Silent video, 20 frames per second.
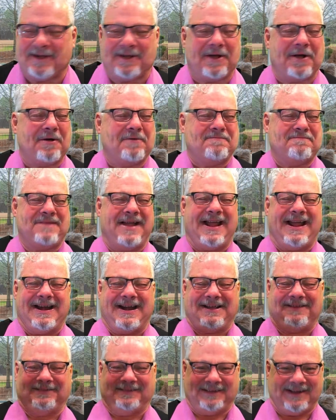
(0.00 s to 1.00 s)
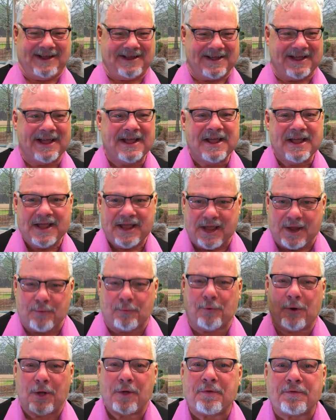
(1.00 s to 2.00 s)
Oh man, I'll tell you, he
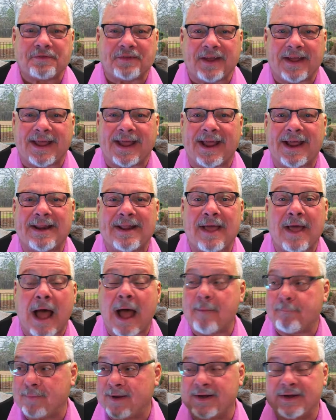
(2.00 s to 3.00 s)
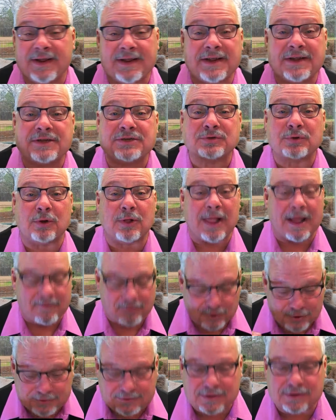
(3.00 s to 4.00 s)
rose again. I've been to Israel. I
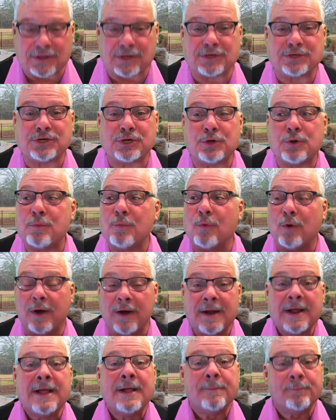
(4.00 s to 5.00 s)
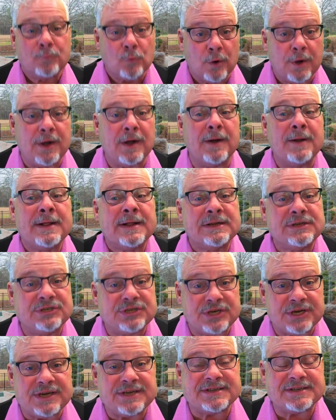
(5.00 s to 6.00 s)
looked at the tomb where
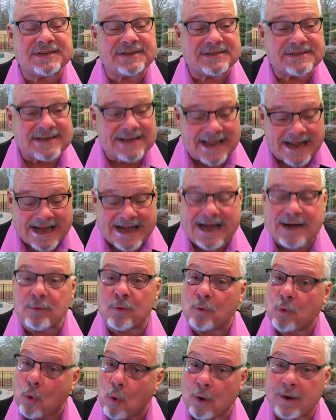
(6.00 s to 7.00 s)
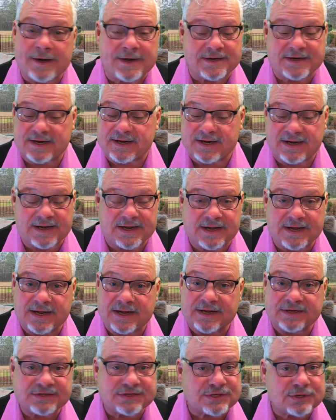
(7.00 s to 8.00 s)
Jesus laid. Well, according to
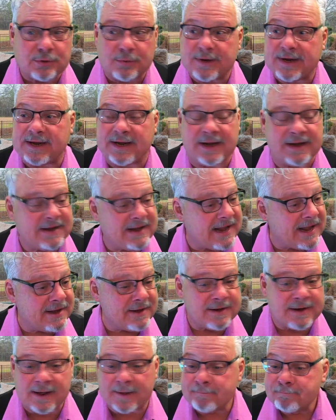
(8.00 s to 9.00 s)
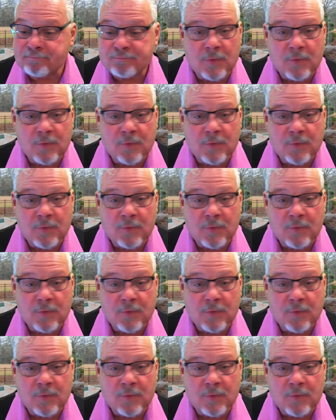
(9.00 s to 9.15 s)
history and